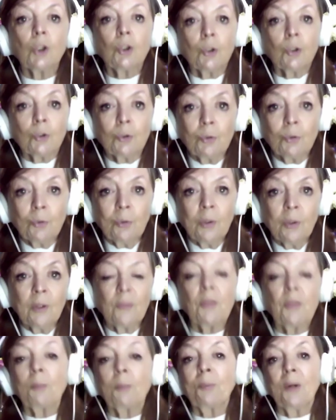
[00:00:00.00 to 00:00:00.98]
you,
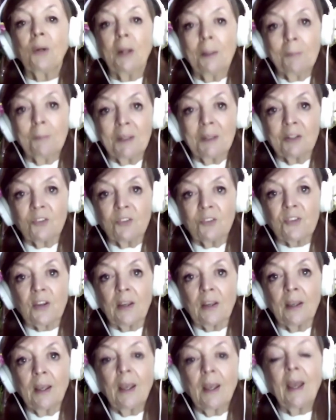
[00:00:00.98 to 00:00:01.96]
the prime
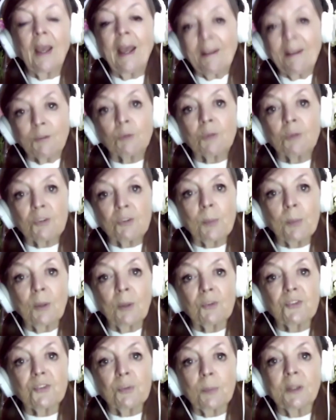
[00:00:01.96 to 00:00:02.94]
minister, have a
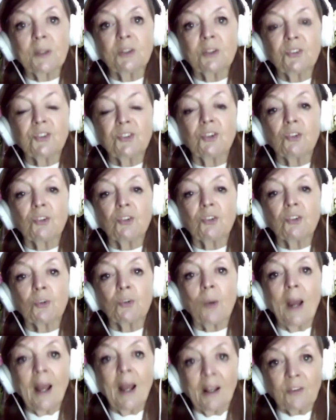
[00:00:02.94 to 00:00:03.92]
responsibility to
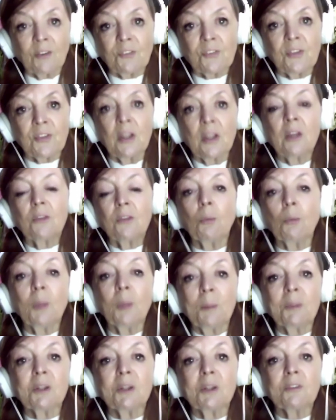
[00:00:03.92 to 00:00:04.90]
us, the
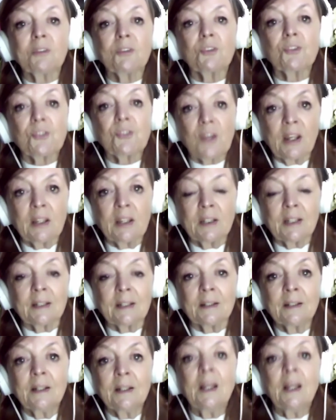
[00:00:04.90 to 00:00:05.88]
women of
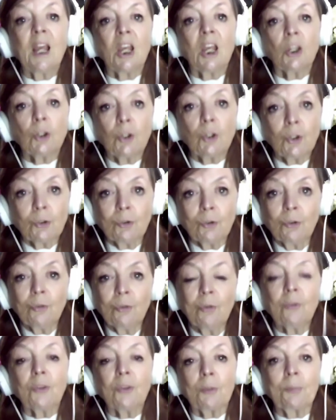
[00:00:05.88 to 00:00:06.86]
Australia, and you,
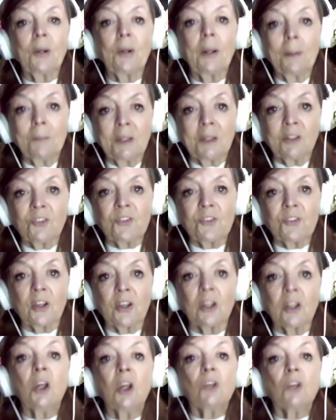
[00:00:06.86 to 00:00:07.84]
the Prime Minister,
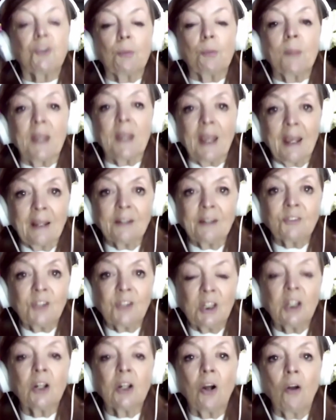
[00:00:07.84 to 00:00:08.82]
should be out
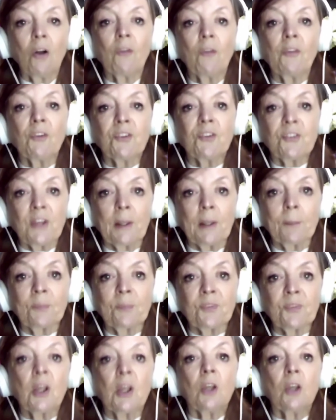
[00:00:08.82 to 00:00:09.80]
here on the
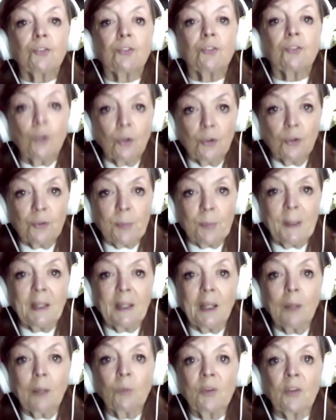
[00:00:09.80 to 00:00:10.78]
steps Talk,
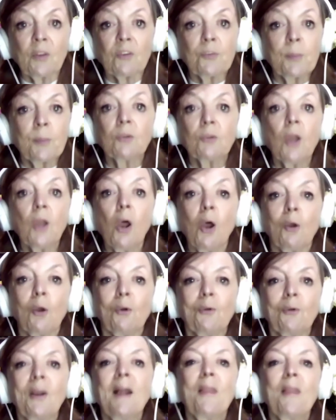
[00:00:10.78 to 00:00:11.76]
speaking with us. But no,
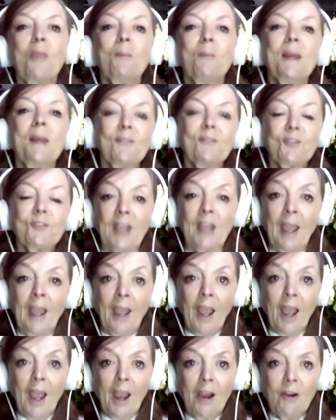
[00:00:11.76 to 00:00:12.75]
the man's
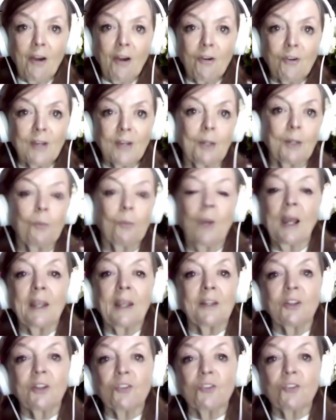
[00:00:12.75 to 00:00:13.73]
cowering
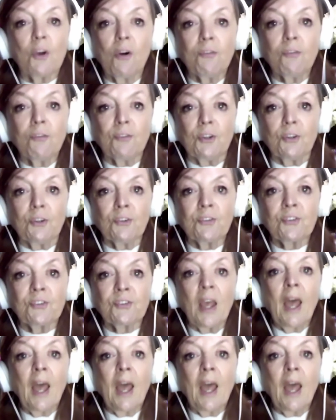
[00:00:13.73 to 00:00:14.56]
away in his office,